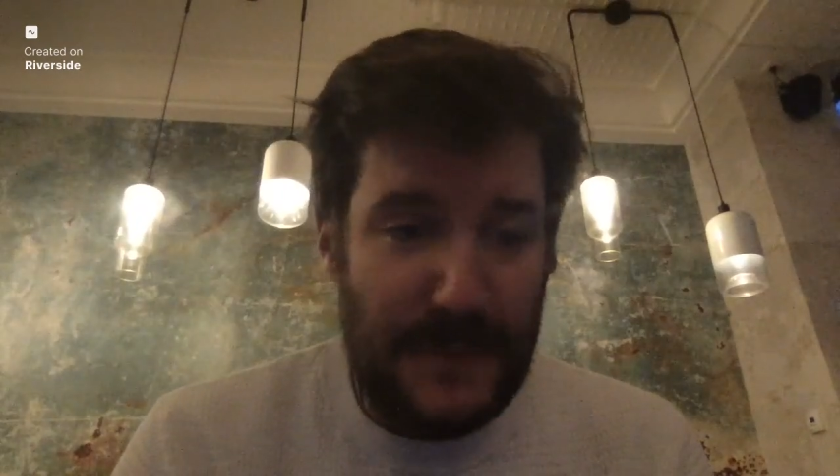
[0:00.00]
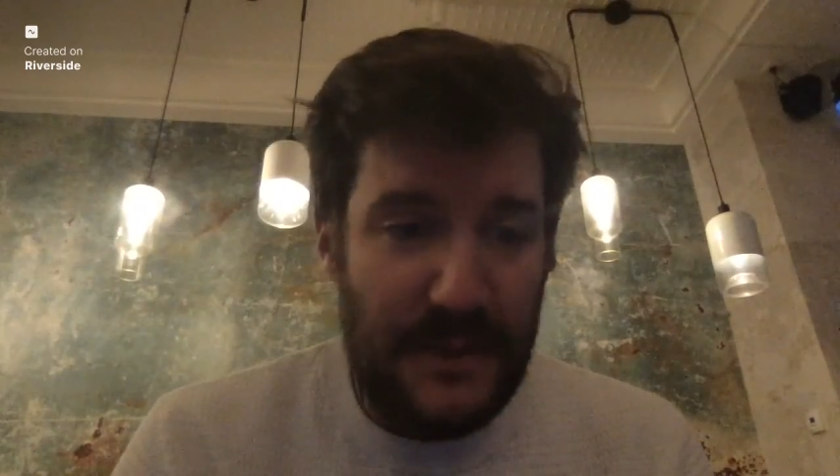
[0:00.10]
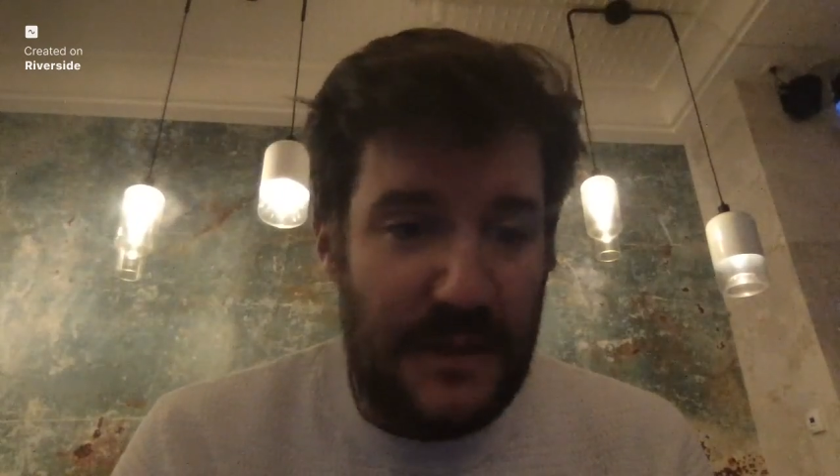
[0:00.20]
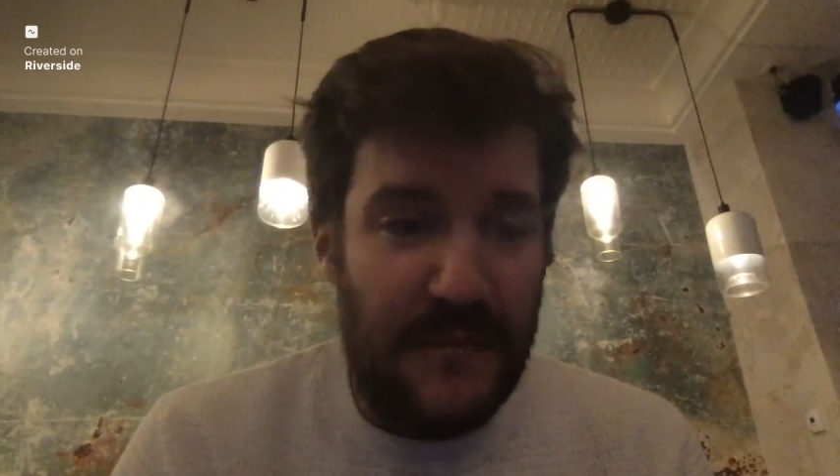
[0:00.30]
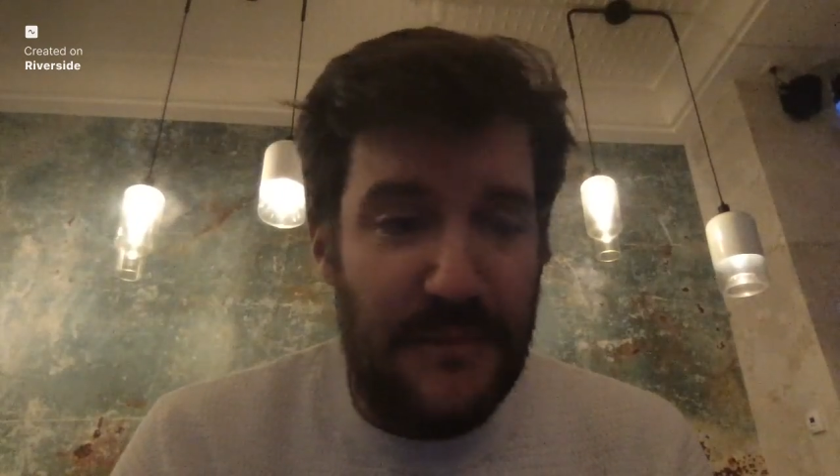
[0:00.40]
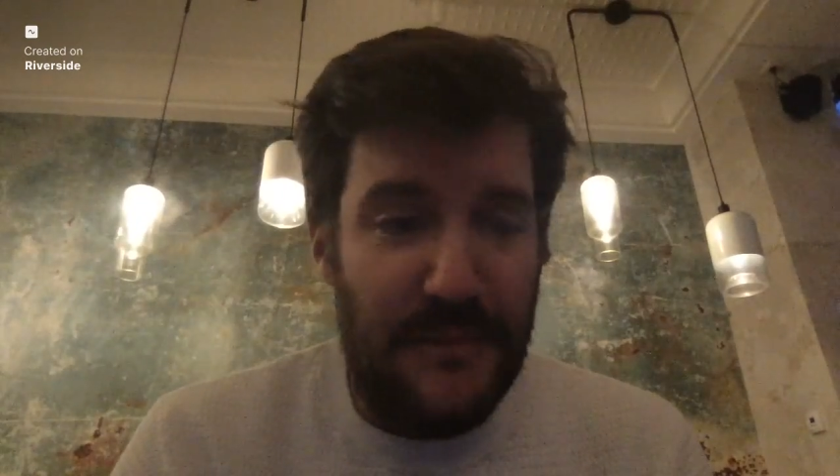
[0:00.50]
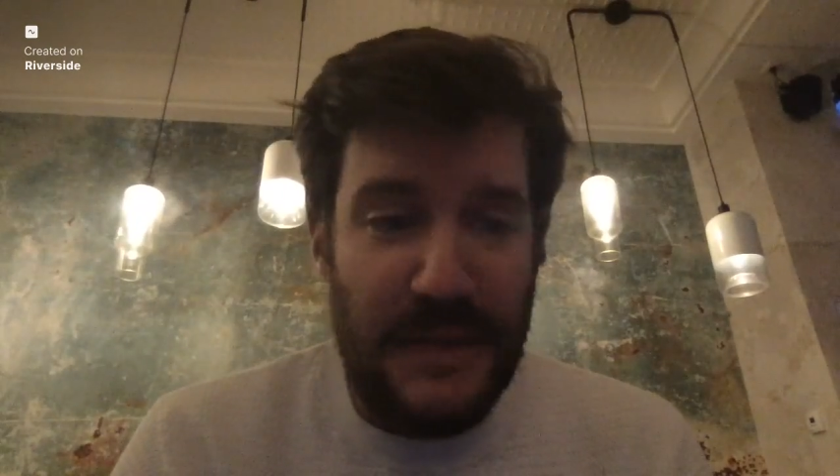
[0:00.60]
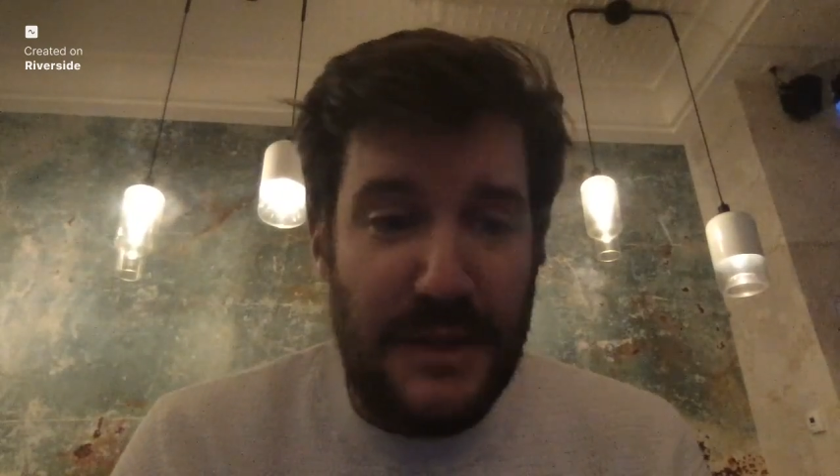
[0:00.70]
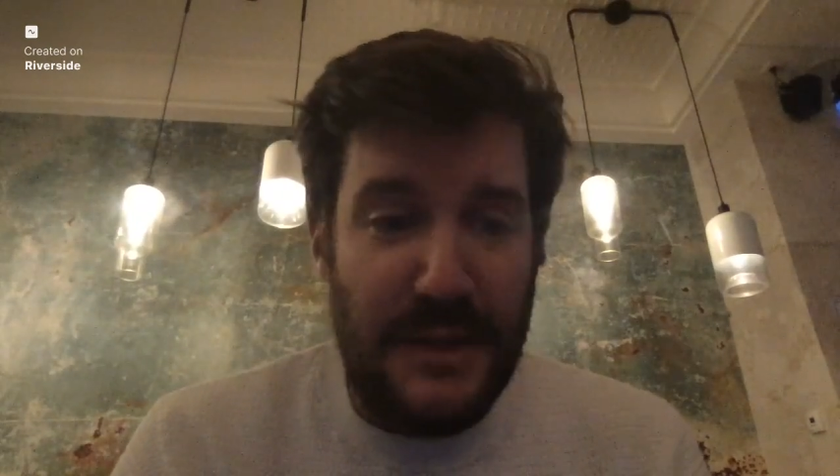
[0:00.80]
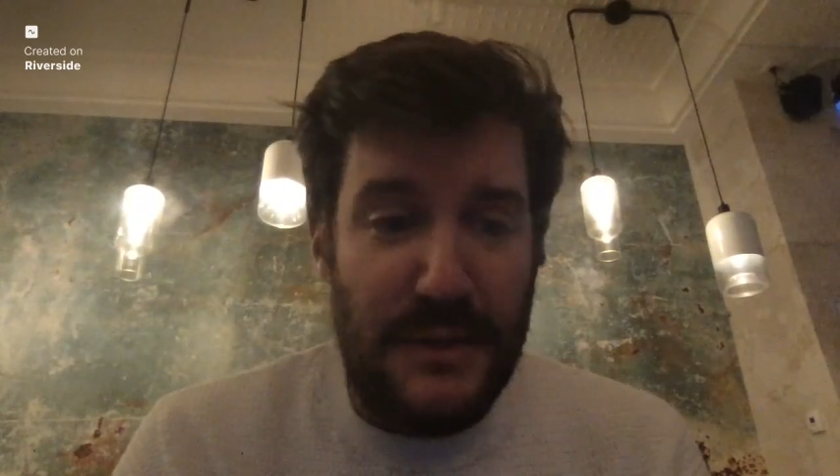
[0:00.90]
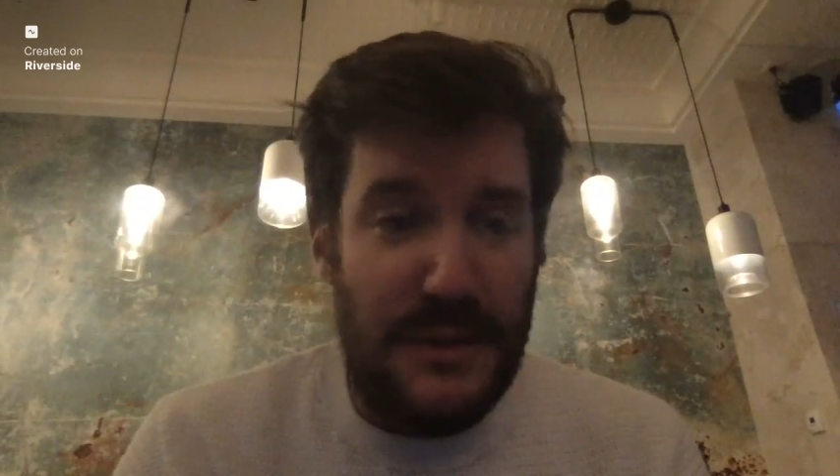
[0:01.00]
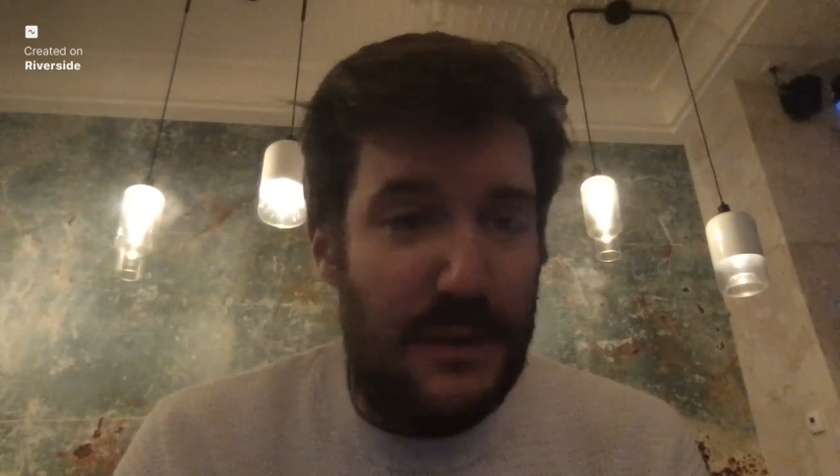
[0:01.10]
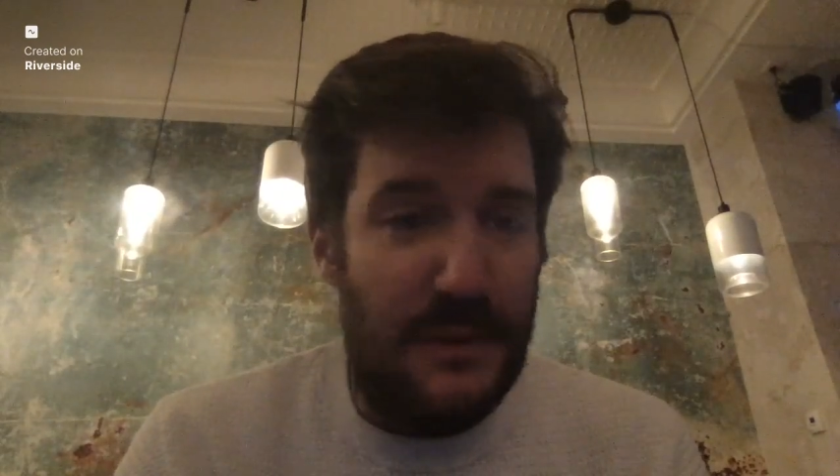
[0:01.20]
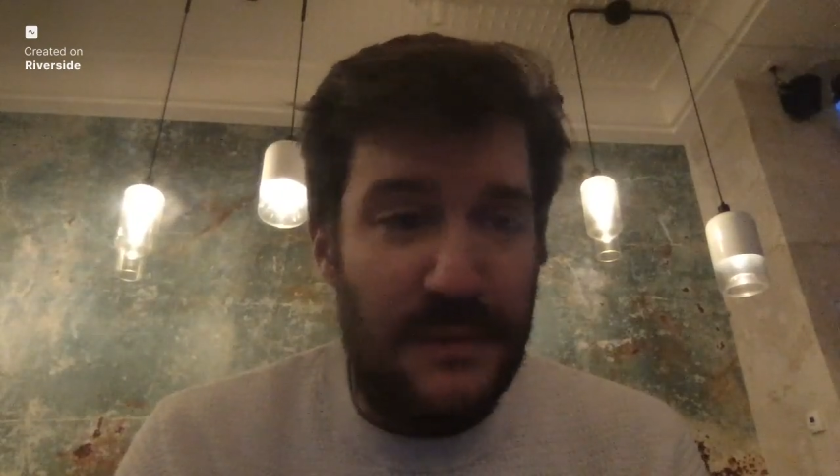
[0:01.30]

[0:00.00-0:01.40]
thing for me to do too.